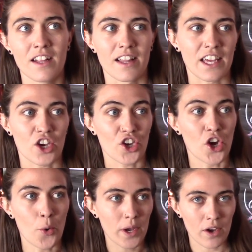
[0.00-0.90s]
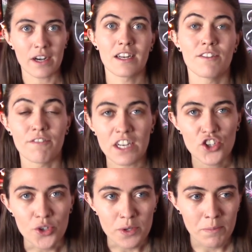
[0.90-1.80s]
like going on an
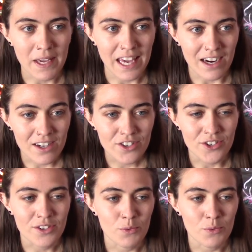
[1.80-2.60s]
adventure with my characters